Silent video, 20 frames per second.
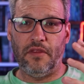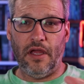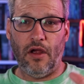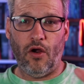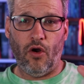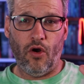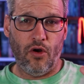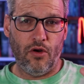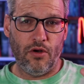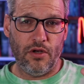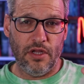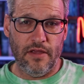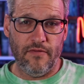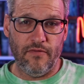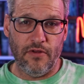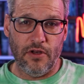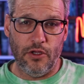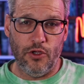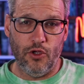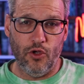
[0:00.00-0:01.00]
They aren't
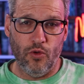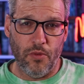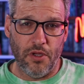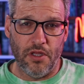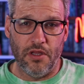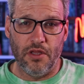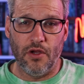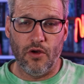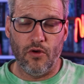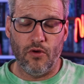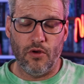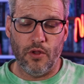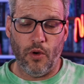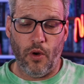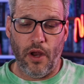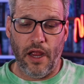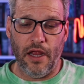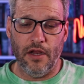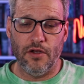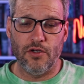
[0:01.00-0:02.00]
even human.
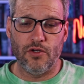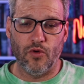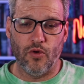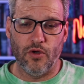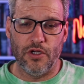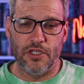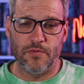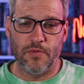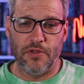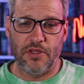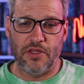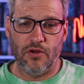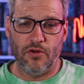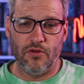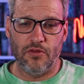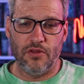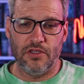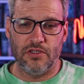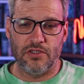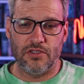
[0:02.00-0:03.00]
They're androids, but
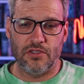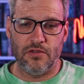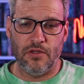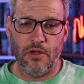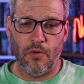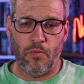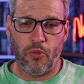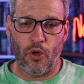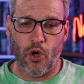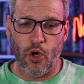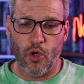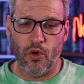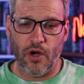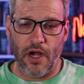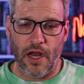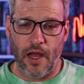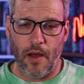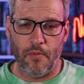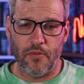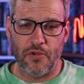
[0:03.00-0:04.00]
they're
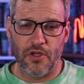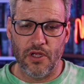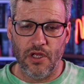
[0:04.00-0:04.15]
programmed.